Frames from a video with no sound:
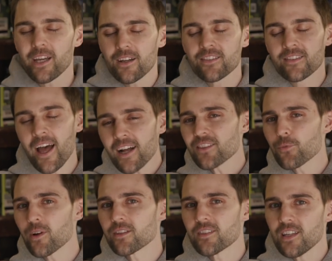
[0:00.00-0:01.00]
Because that's
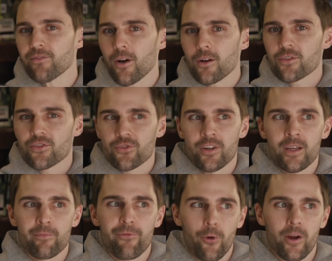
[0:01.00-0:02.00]
what TiVo
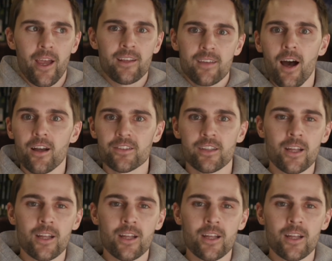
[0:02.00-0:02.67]
Stream 4K does.